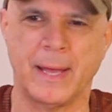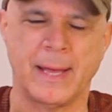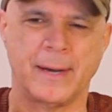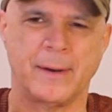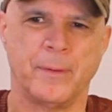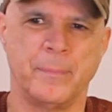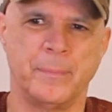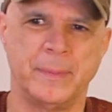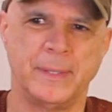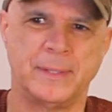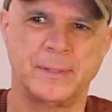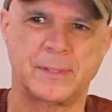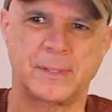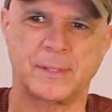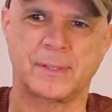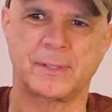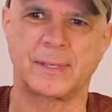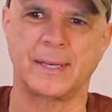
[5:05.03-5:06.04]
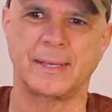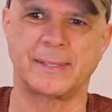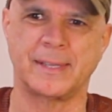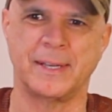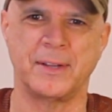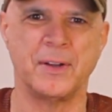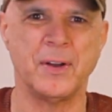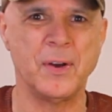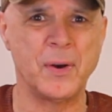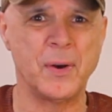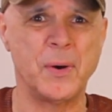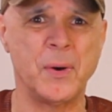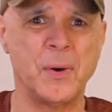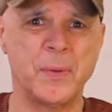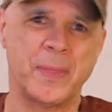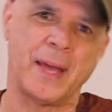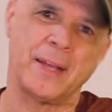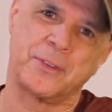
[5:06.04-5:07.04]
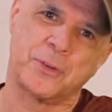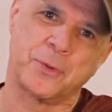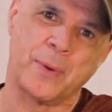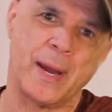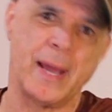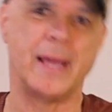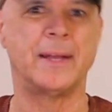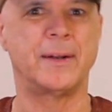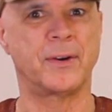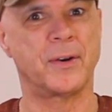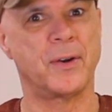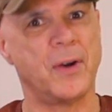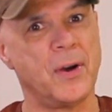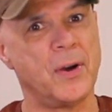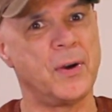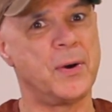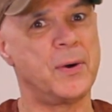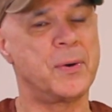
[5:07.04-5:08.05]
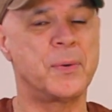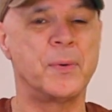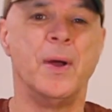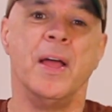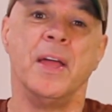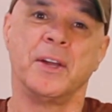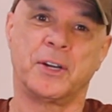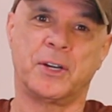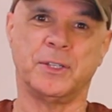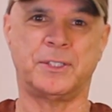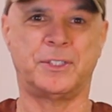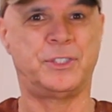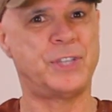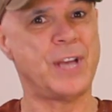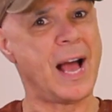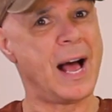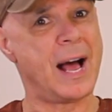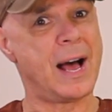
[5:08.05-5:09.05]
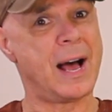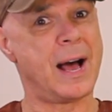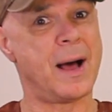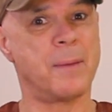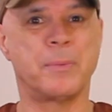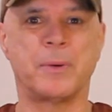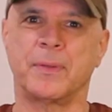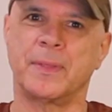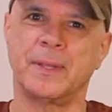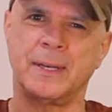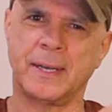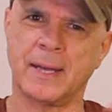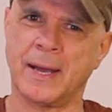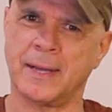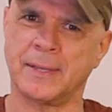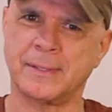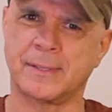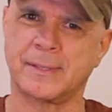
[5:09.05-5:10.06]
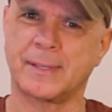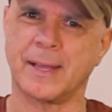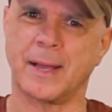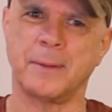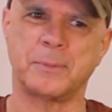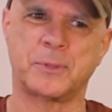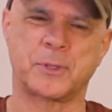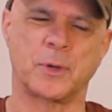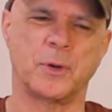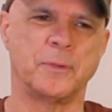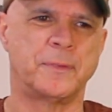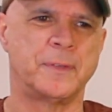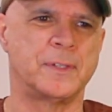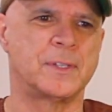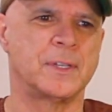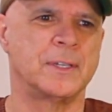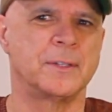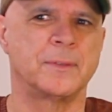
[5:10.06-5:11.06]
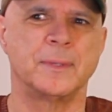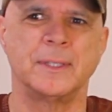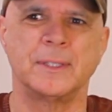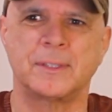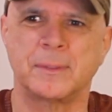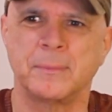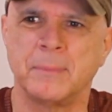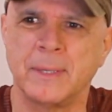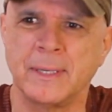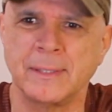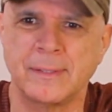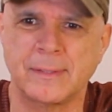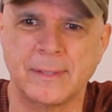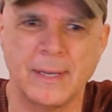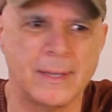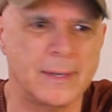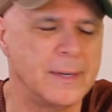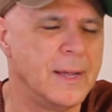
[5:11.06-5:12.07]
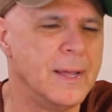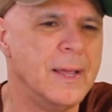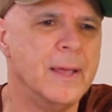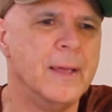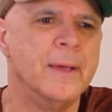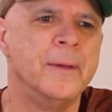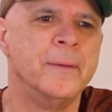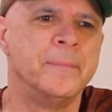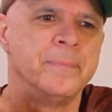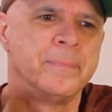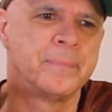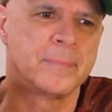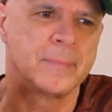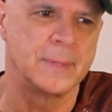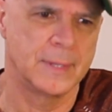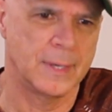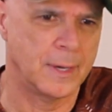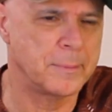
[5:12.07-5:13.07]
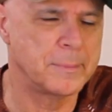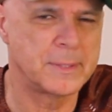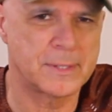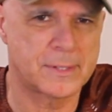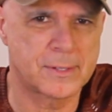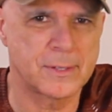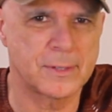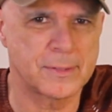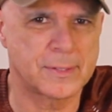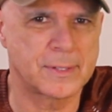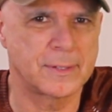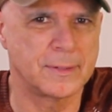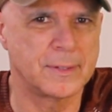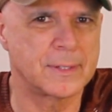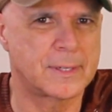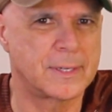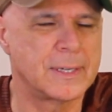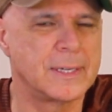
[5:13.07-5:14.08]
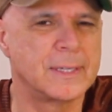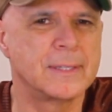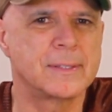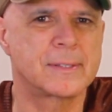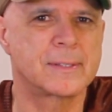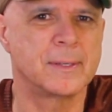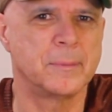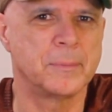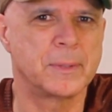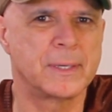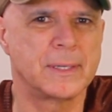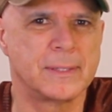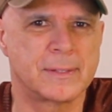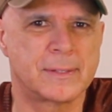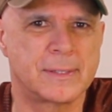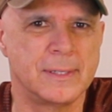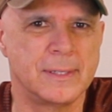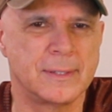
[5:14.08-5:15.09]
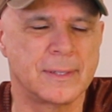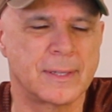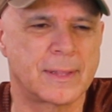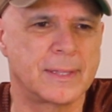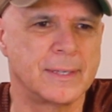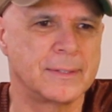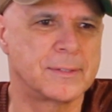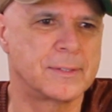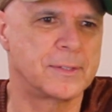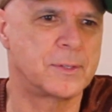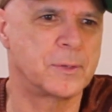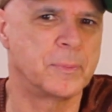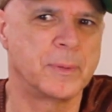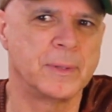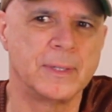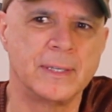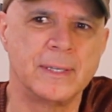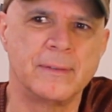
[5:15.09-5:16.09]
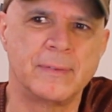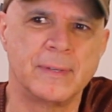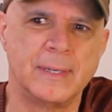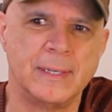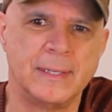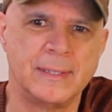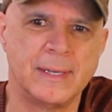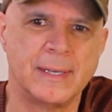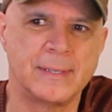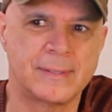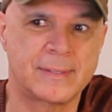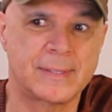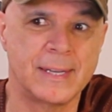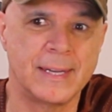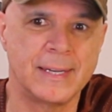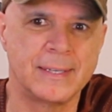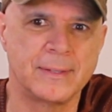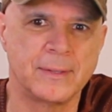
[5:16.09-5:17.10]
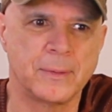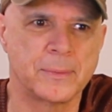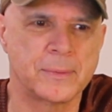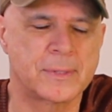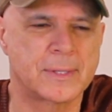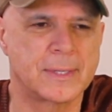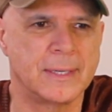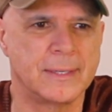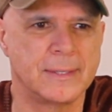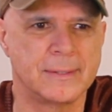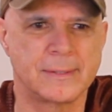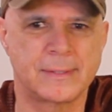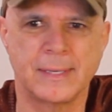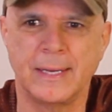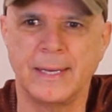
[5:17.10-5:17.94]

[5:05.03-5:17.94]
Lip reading: I don't mean just like saying, "Oh, that's great," or "Oh, good job," or the nonstop trophy generation mindset. I mean, seriously, looking into somebody and seeing the things that you believe in and saying those things.